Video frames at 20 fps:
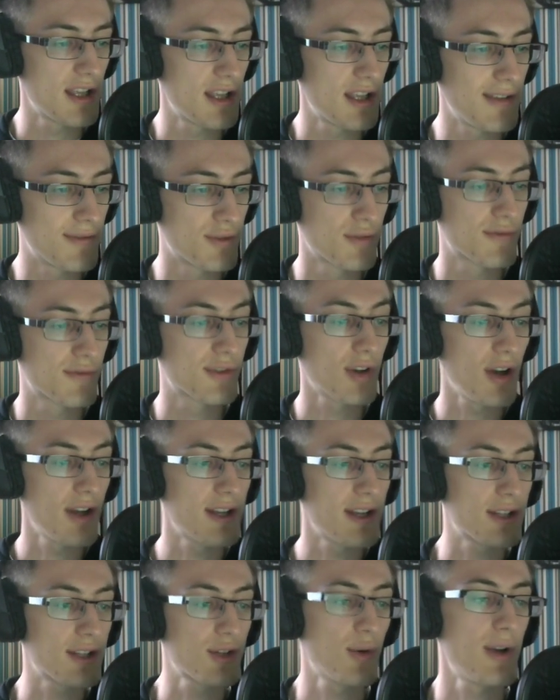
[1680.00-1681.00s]
If you've got
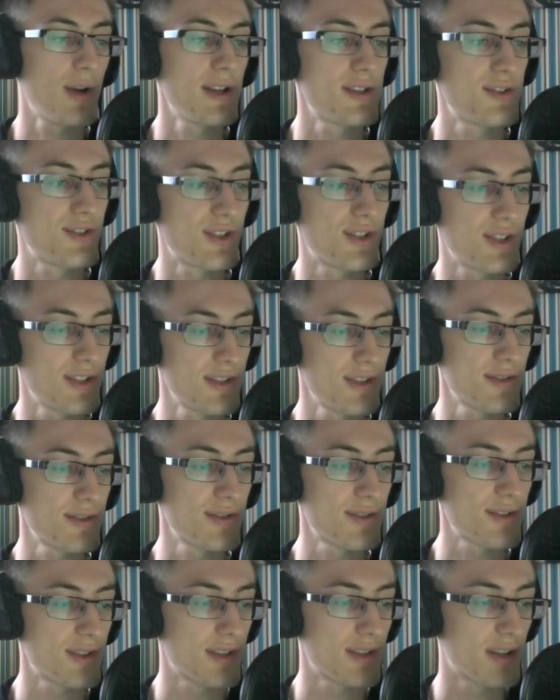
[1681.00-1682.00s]
any
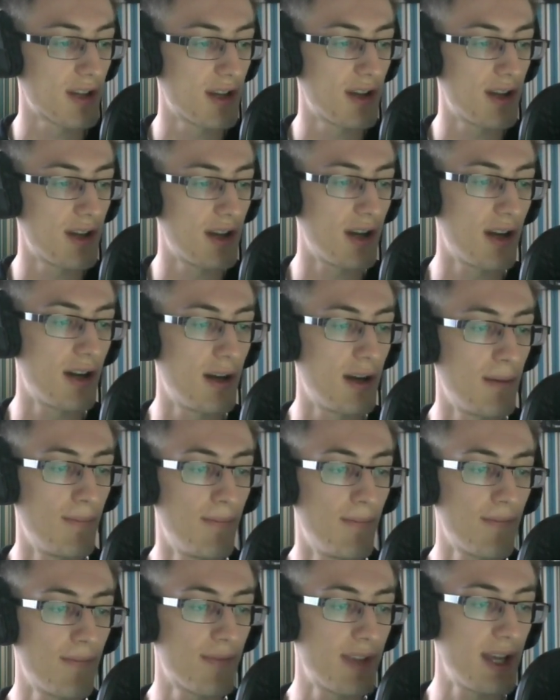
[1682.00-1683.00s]
questions,
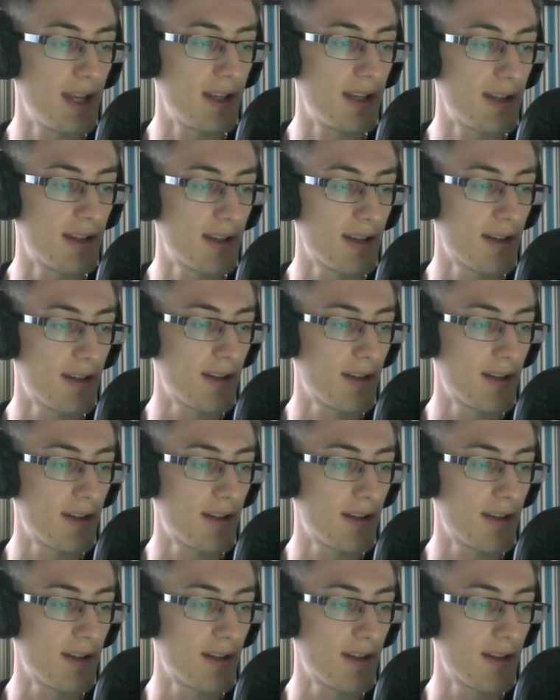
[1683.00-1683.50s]
then